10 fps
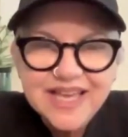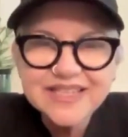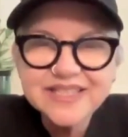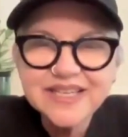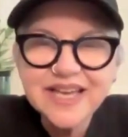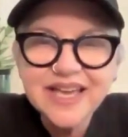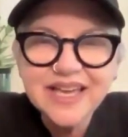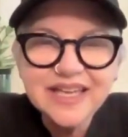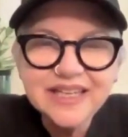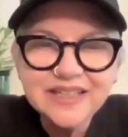It's
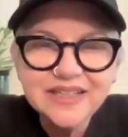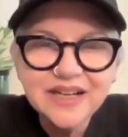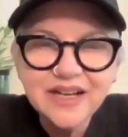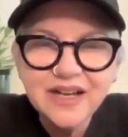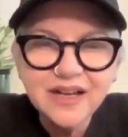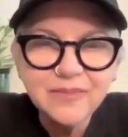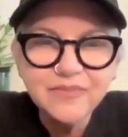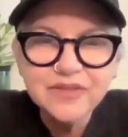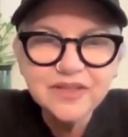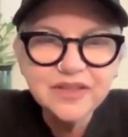a
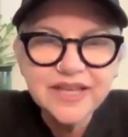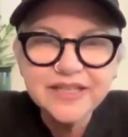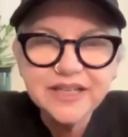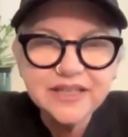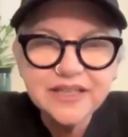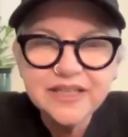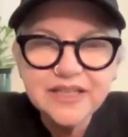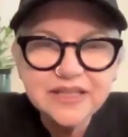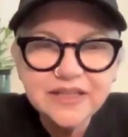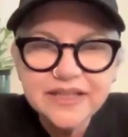
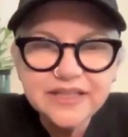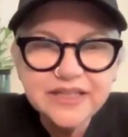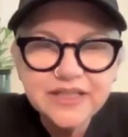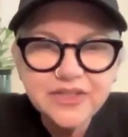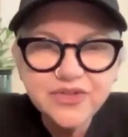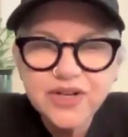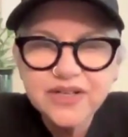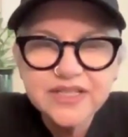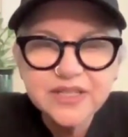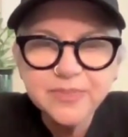like he's
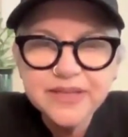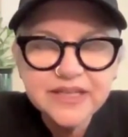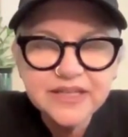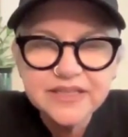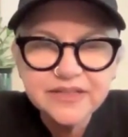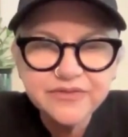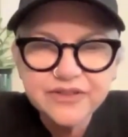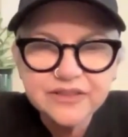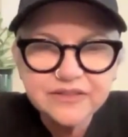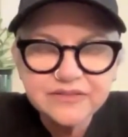trying to speak a
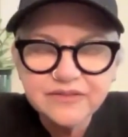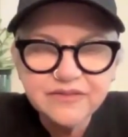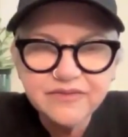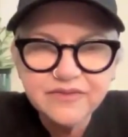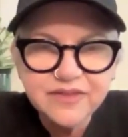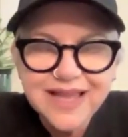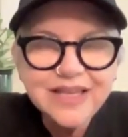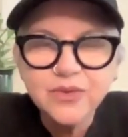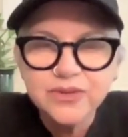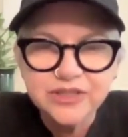different
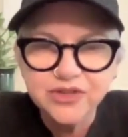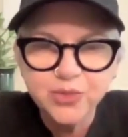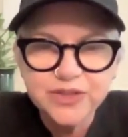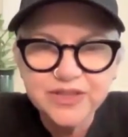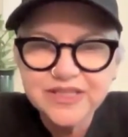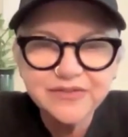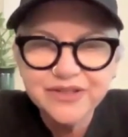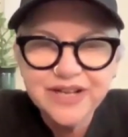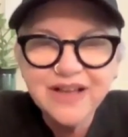language with a different